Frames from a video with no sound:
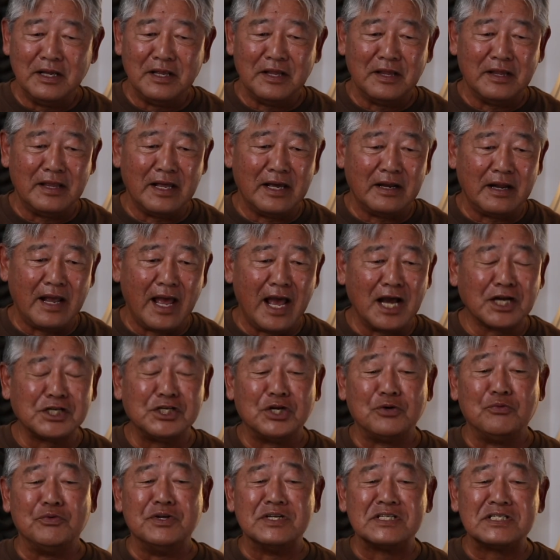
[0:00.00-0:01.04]
that
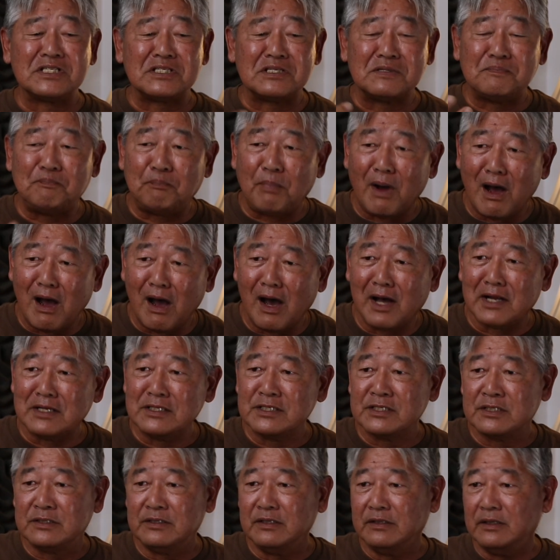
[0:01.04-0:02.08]
actually
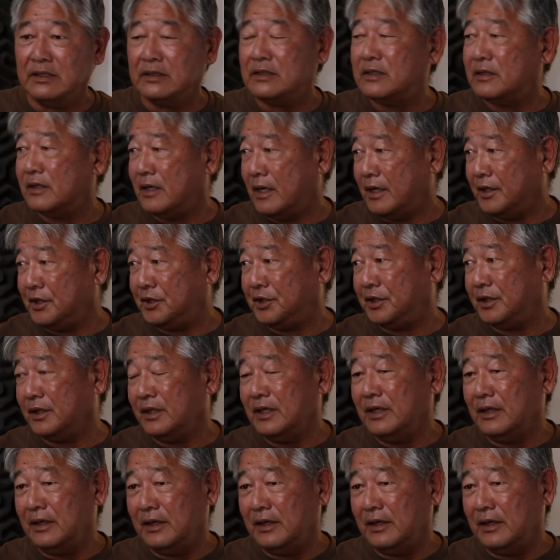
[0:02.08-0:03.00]
responds to the touch